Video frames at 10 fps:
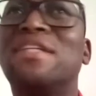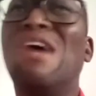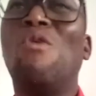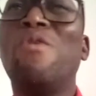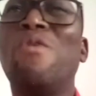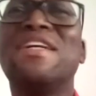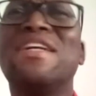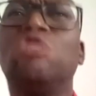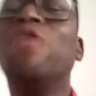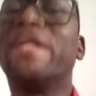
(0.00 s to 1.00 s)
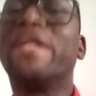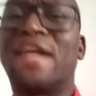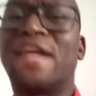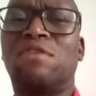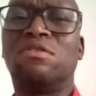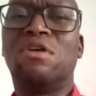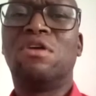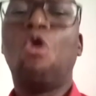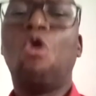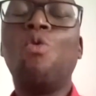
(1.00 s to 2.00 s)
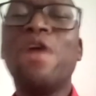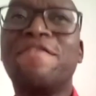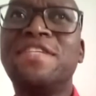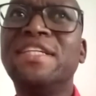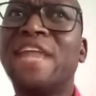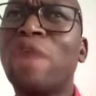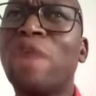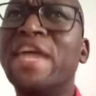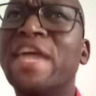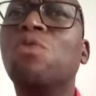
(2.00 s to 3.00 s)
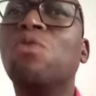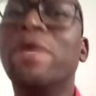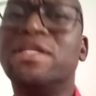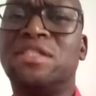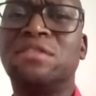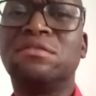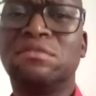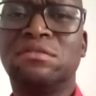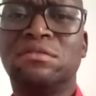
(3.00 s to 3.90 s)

We think it's too little now. We have seen that by gaining weight, mm.